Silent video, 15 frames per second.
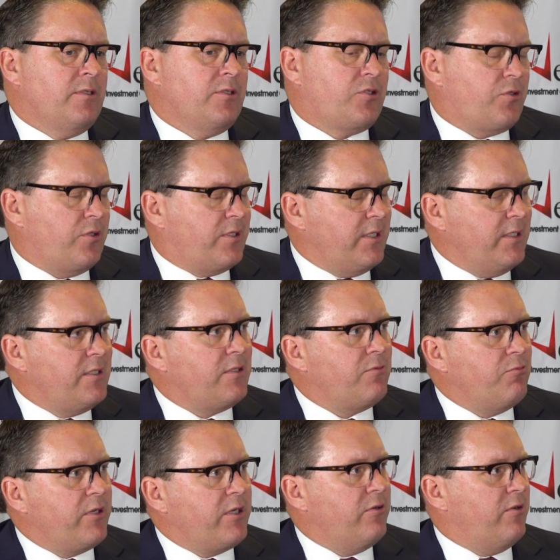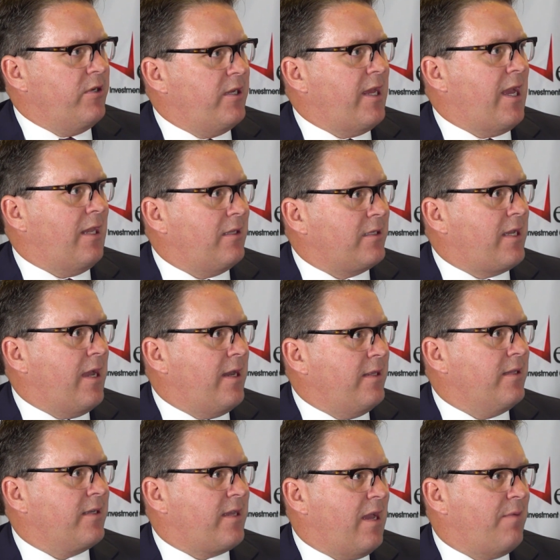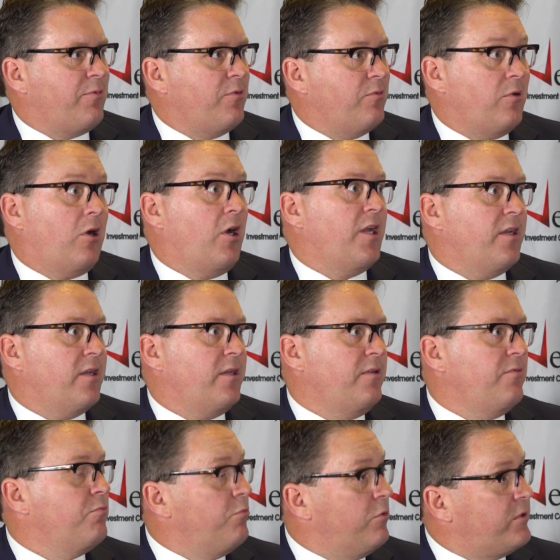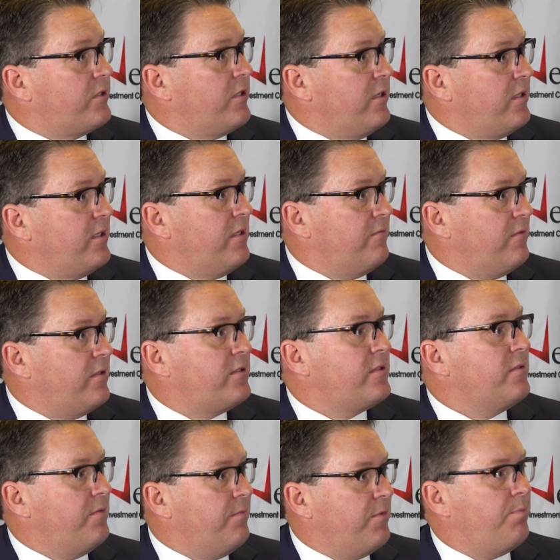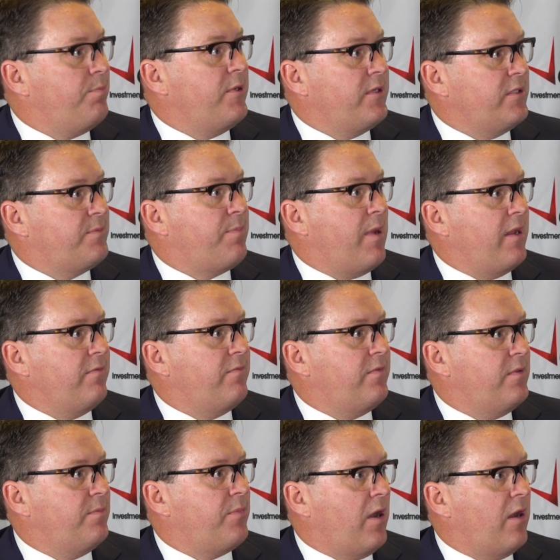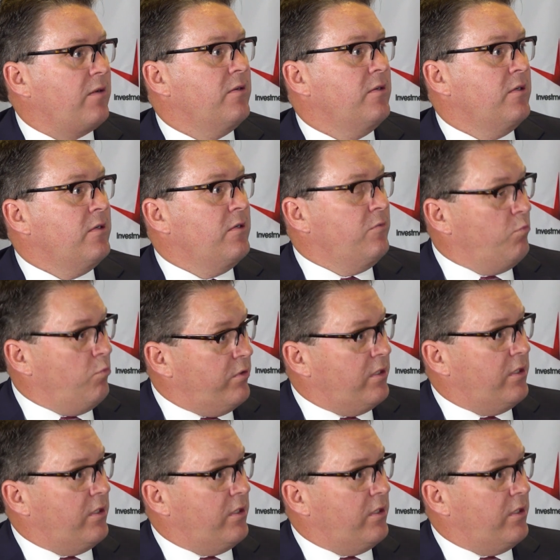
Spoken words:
strategic rigour in allocating the capital, i.e. what's going to give us the biggest bang for the buck with